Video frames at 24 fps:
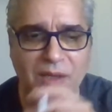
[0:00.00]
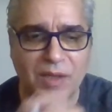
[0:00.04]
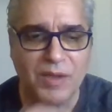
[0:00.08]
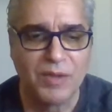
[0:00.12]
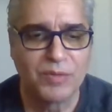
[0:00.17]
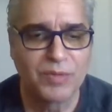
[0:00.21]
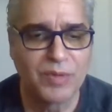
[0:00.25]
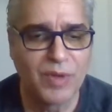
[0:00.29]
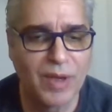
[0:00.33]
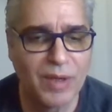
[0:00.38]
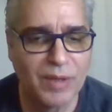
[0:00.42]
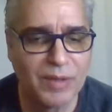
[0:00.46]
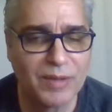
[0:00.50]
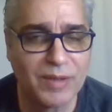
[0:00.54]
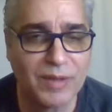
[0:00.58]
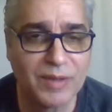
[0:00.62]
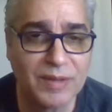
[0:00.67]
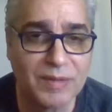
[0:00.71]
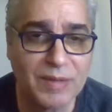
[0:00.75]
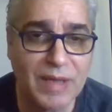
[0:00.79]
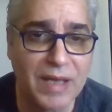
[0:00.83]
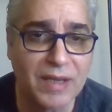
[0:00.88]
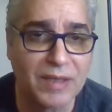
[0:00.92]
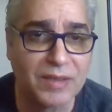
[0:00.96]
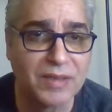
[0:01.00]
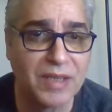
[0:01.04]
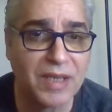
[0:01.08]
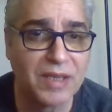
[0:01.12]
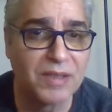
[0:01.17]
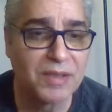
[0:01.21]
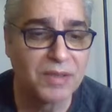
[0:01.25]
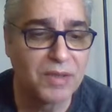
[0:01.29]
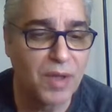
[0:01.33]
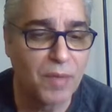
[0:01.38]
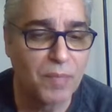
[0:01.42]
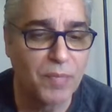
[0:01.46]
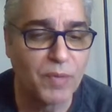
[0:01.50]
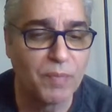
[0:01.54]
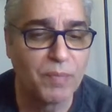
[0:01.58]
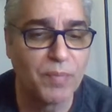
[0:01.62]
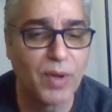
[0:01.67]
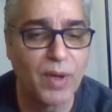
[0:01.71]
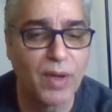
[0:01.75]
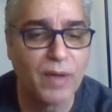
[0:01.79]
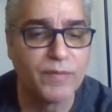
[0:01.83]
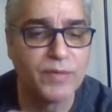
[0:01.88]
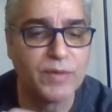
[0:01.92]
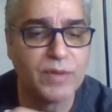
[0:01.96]
So I got to take a couple
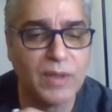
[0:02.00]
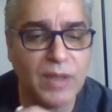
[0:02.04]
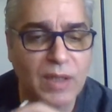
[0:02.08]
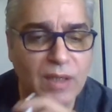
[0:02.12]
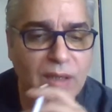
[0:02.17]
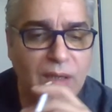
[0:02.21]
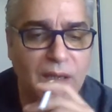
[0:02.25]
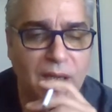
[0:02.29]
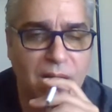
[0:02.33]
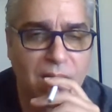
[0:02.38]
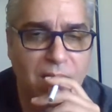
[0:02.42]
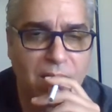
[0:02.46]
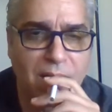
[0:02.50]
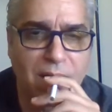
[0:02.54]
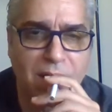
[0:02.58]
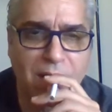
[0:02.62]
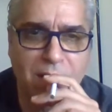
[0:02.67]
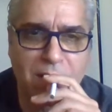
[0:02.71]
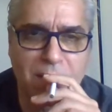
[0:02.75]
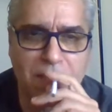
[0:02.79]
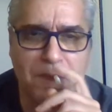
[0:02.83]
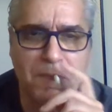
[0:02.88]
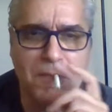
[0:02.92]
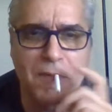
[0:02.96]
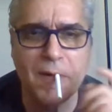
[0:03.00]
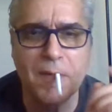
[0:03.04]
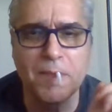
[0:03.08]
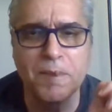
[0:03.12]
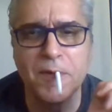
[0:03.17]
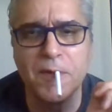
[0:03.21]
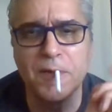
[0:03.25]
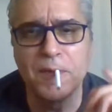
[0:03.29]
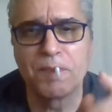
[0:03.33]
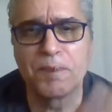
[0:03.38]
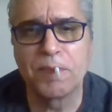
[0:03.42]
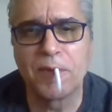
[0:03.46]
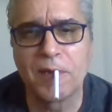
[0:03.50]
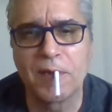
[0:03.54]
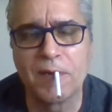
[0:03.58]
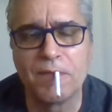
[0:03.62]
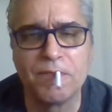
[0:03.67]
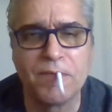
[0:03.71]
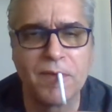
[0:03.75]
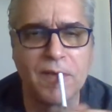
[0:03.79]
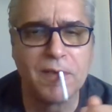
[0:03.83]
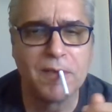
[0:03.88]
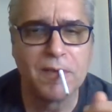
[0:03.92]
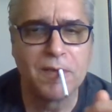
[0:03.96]
puffs. I'm going to play a
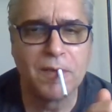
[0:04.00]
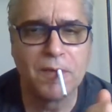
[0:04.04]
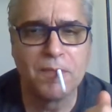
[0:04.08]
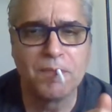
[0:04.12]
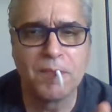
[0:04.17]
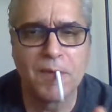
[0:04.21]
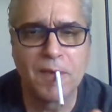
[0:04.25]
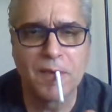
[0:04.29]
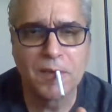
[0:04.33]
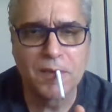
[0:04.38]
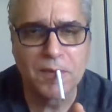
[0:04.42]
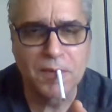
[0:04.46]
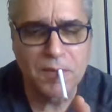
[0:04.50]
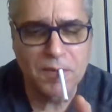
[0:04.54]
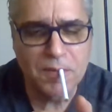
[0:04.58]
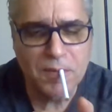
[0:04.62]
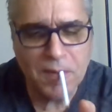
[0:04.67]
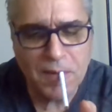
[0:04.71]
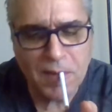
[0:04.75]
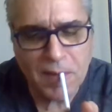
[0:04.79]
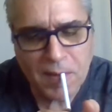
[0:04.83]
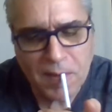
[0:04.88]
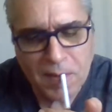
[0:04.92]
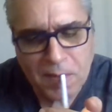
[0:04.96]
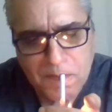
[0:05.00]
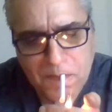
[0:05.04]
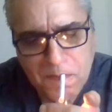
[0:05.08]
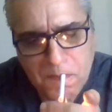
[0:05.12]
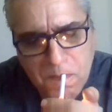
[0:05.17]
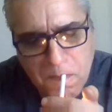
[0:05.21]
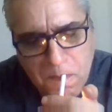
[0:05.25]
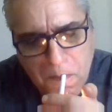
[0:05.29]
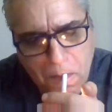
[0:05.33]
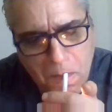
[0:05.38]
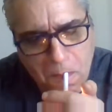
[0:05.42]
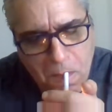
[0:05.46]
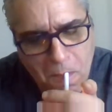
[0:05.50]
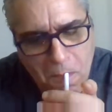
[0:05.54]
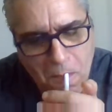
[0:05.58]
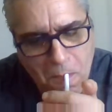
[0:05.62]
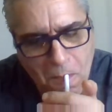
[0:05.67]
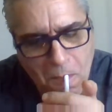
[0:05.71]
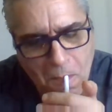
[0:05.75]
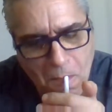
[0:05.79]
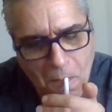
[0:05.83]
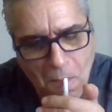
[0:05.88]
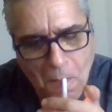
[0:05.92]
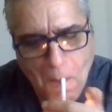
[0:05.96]
video, Mike. A
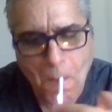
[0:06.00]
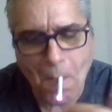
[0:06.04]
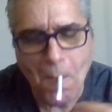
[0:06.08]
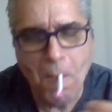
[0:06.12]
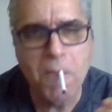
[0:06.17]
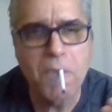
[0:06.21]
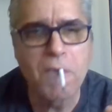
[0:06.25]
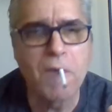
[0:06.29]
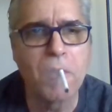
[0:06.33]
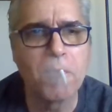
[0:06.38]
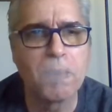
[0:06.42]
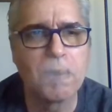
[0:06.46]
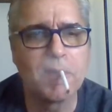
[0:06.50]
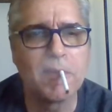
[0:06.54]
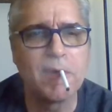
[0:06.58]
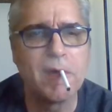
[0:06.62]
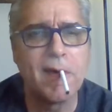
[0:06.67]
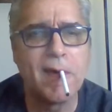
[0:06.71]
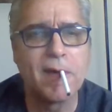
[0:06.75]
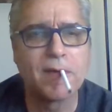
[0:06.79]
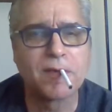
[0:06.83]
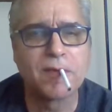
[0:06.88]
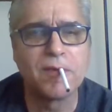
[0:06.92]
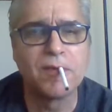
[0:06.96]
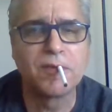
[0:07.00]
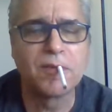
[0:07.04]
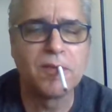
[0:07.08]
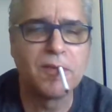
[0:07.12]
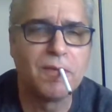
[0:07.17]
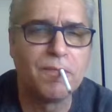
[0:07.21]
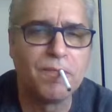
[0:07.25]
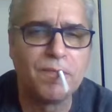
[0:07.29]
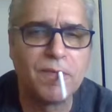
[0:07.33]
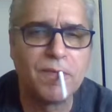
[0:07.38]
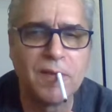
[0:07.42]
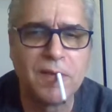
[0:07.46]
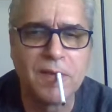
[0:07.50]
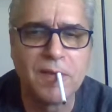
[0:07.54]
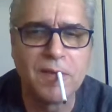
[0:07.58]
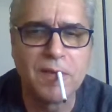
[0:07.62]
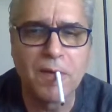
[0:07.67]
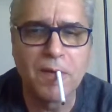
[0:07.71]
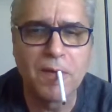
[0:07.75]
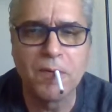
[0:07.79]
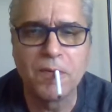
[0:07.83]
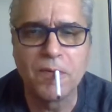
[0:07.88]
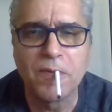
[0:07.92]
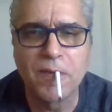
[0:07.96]
reaction to the
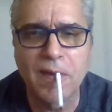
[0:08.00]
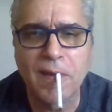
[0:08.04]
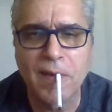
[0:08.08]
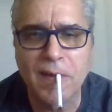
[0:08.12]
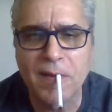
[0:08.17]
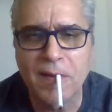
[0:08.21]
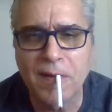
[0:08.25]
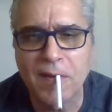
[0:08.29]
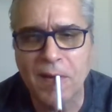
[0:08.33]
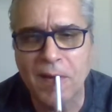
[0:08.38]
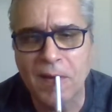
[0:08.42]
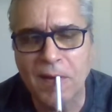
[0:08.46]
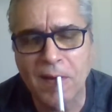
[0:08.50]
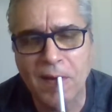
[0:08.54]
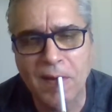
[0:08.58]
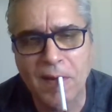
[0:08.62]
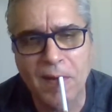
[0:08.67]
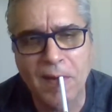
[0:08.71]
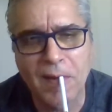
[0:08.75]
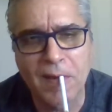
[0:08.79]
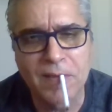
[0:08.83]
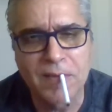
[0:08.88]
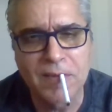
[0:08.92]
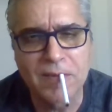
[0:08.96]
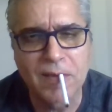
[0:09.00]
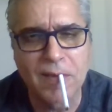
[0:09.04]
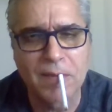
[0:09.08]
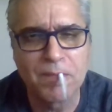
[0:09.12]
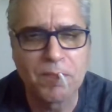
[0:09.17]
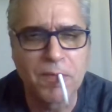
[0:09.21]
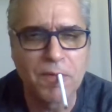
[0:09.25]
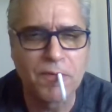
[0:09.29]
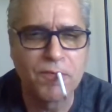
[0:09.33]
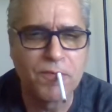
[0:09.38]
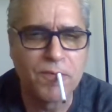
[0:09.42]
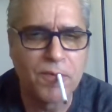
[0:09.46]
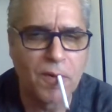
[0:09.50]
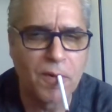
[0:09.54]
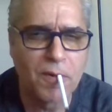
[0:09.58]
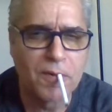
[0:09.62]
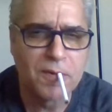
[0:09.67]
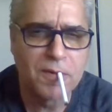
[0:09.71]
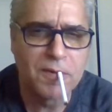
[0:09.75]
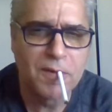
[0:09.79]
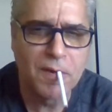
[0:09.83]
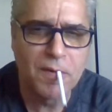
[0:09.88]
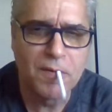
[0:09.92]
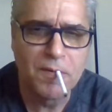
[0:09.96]
video that I said before,
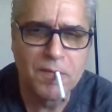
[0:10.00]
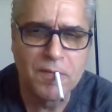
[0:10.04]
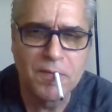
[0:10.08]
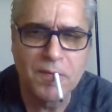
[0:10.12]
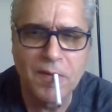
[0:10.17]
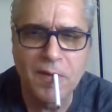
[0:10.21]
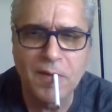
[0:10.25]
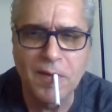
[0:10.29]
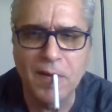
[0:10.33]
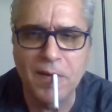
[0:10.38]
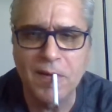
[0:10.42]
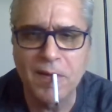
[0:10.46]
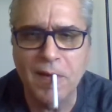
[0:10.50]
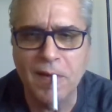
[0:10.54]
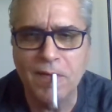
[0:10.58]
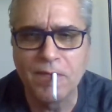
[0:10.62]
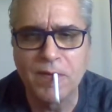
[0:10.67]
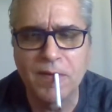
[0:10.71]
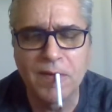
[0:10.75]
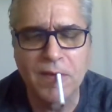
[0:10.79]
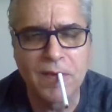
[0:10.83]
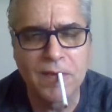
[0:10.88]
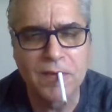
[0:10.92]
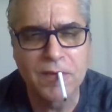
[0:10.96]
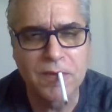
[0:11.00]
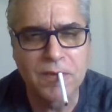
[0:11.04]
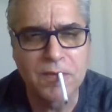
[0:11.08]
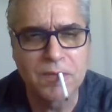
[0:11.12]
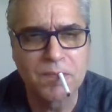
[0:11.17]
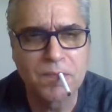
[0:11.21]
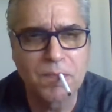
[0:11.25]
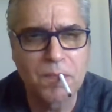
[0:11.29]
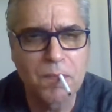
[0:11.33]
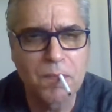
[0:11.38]
you know. Hey, Evanesh.